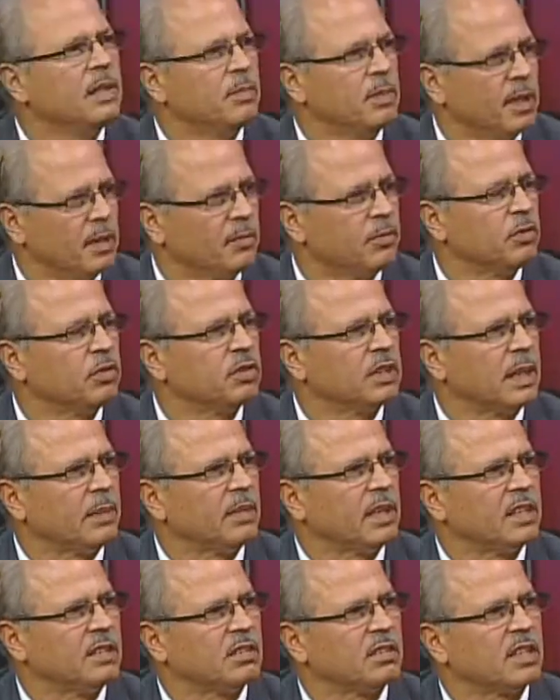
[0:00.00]
be a full-time
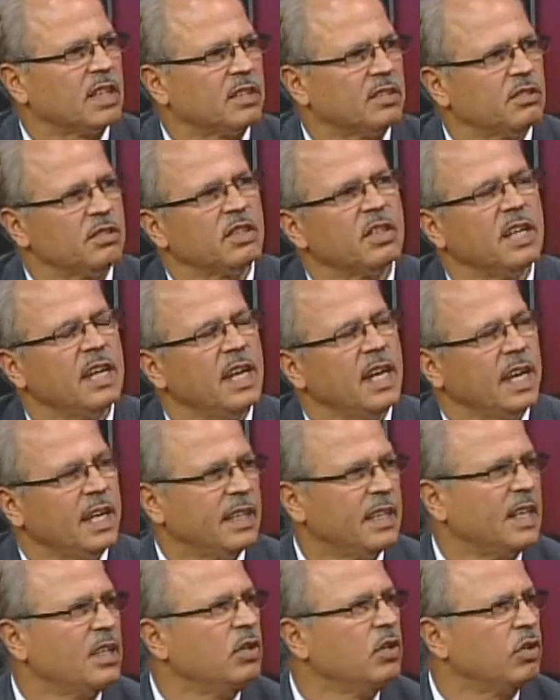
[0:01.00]
legislature,
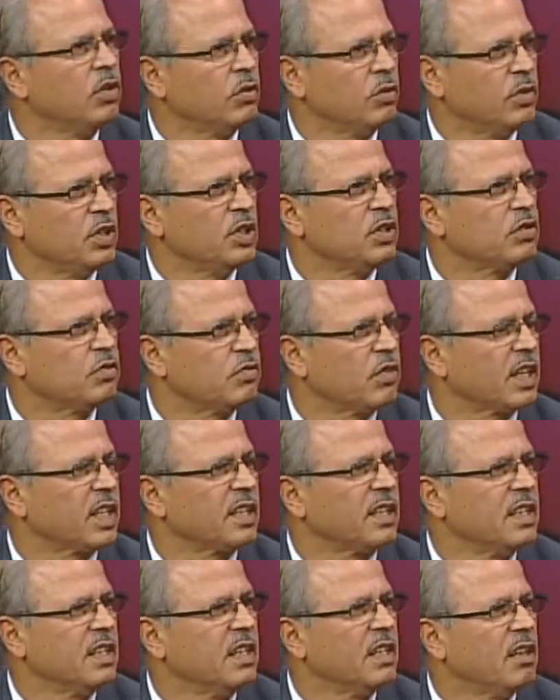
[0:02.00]
and then you could restrict
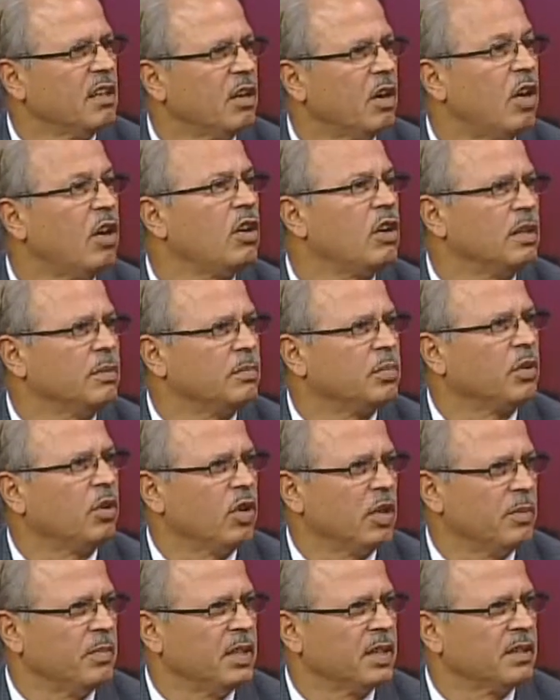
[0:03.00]
all
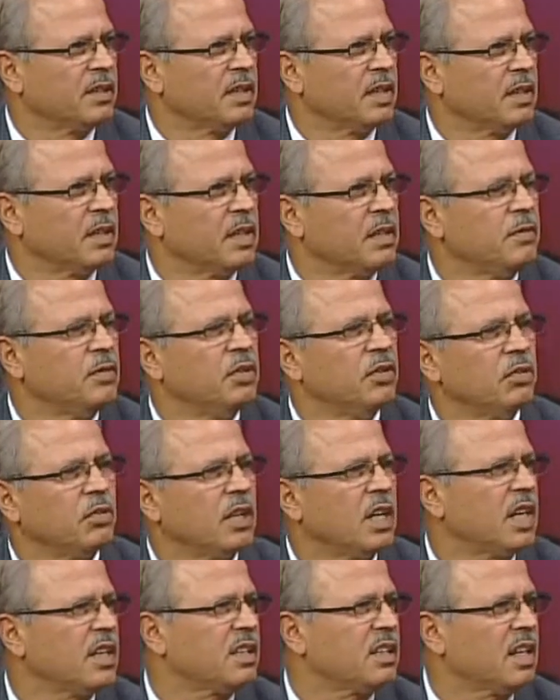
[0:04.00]
employments. If you
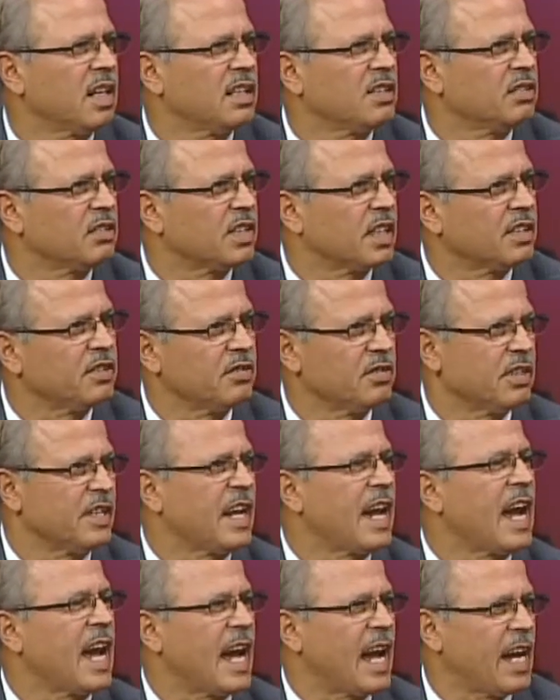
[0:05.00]
cut the legislature in
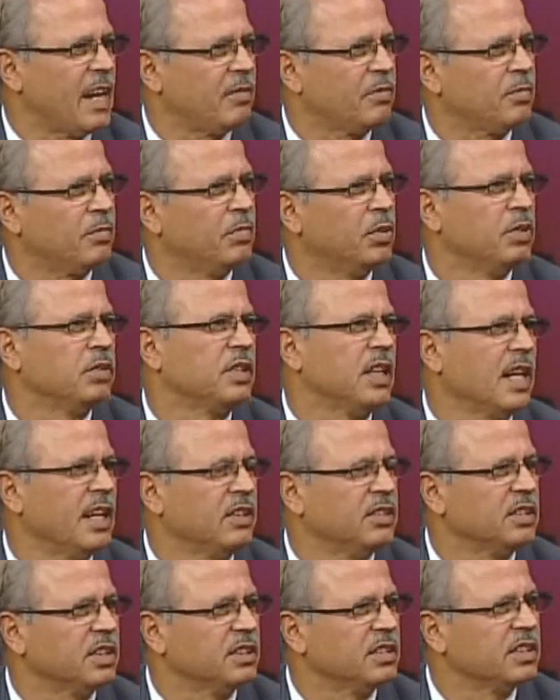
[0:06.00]
half, both
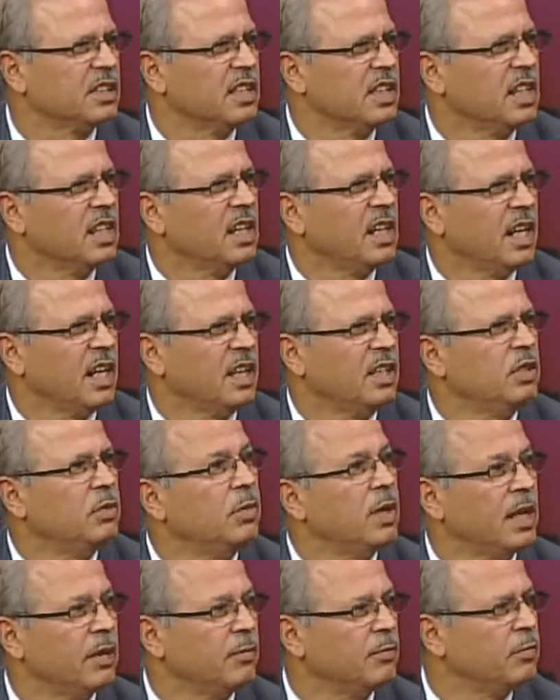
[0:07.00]
houses, and you
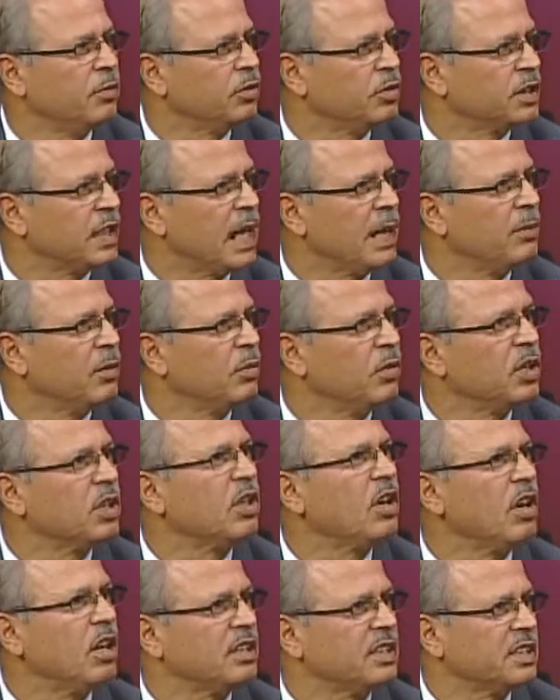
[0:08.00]
made them full-time, it wouldn't
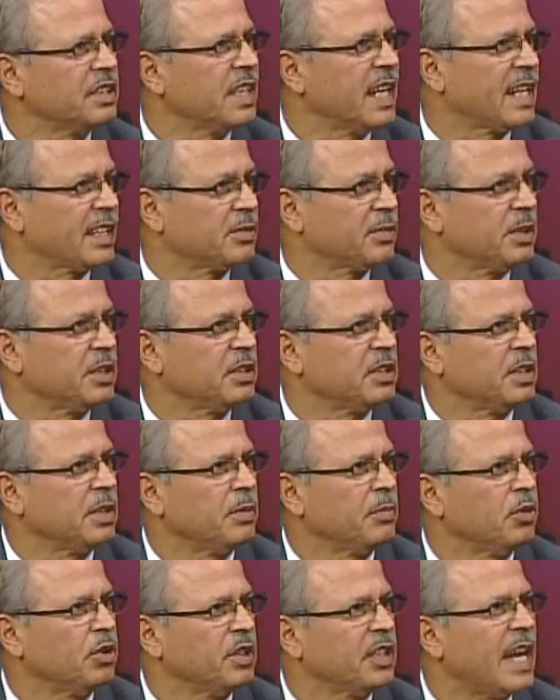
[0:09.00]
cost the taxpayers any
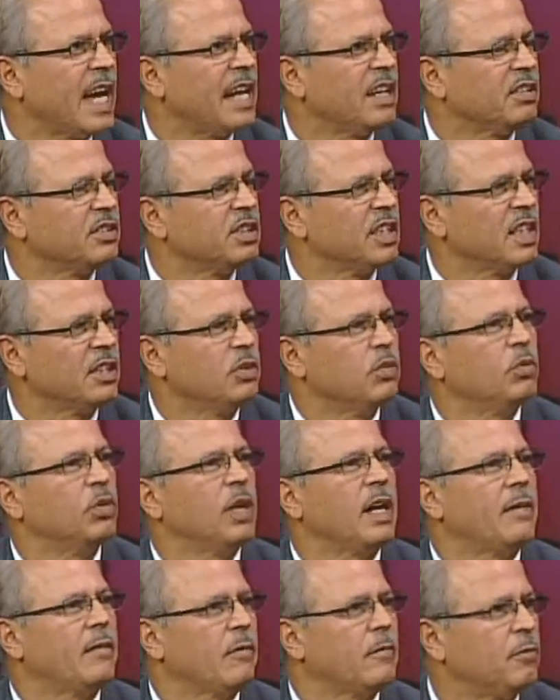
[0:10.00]
more dollars, yet you will
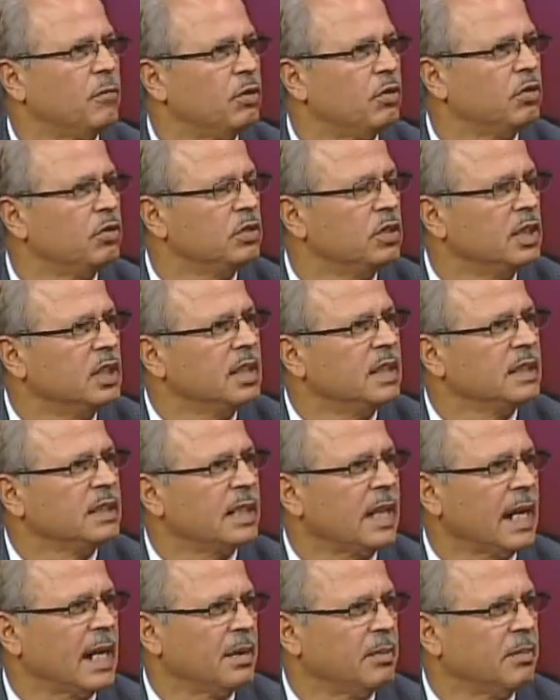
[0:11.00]
have a
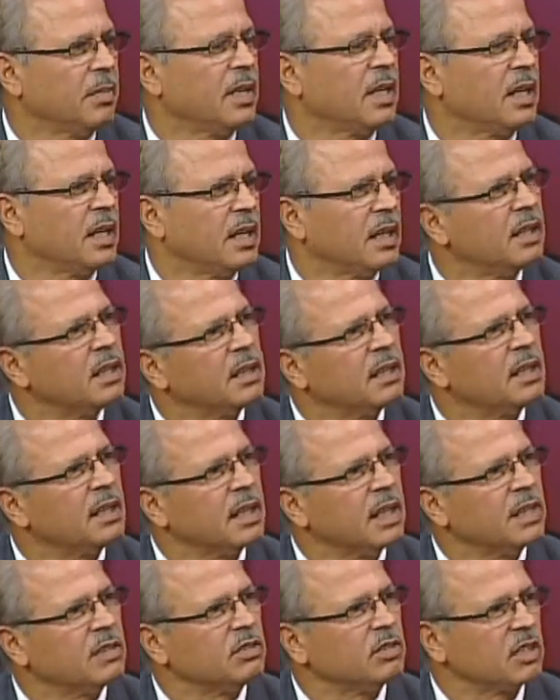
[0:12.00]
full-time
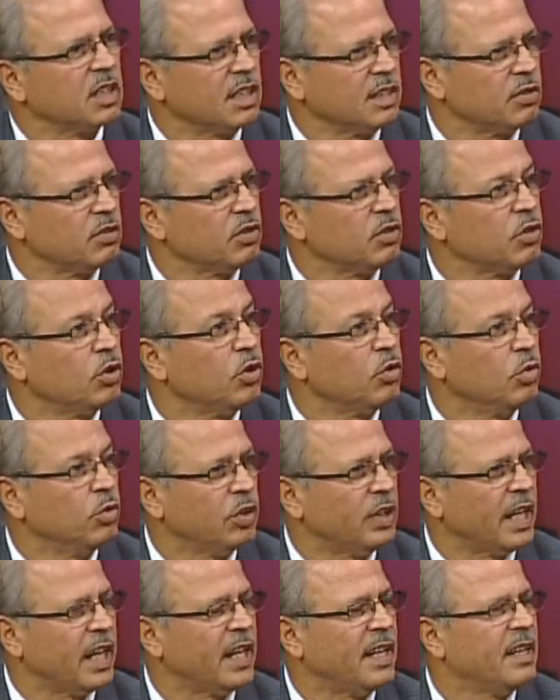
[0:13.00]
legislatures who will
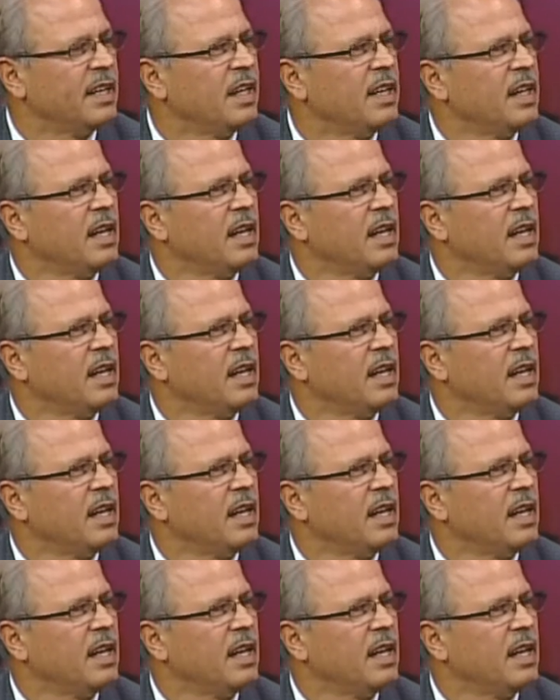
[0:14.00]
then